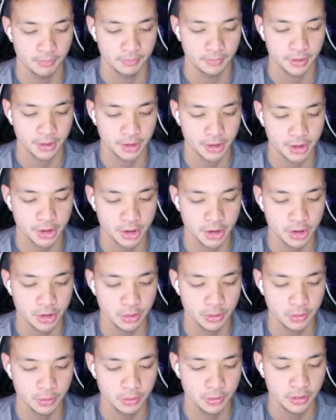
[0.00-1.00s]

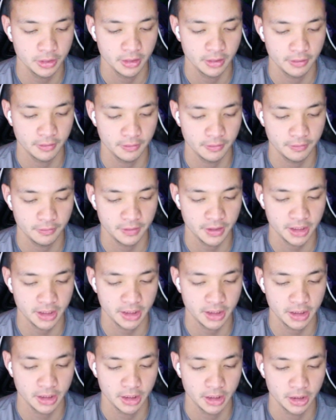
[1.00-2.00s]
Q, V,
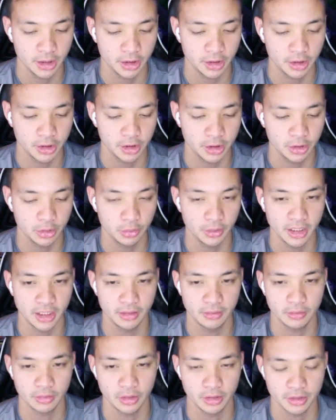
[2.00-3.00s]
Q
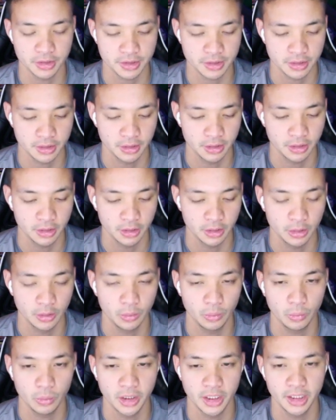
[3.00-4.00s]
inverse
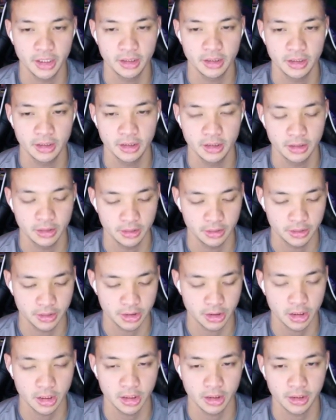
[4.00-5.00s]
when
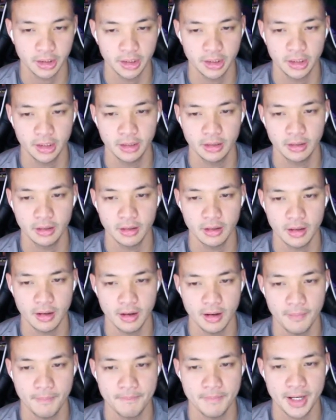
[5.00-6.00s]
talking
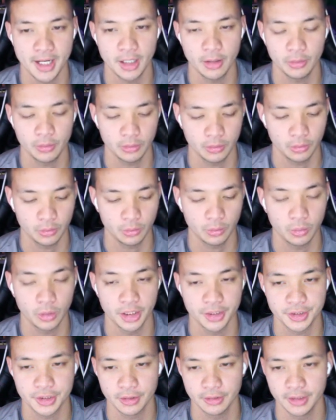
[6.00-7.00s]
about
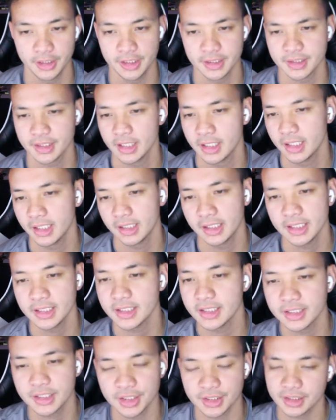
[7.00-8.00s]
quaternions? This is
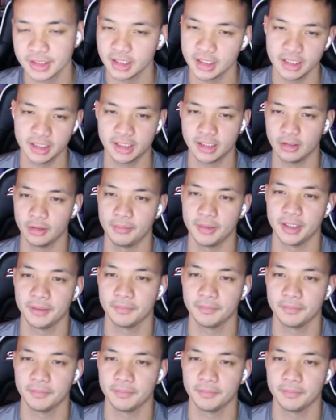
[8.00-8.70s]
just gonna kill me.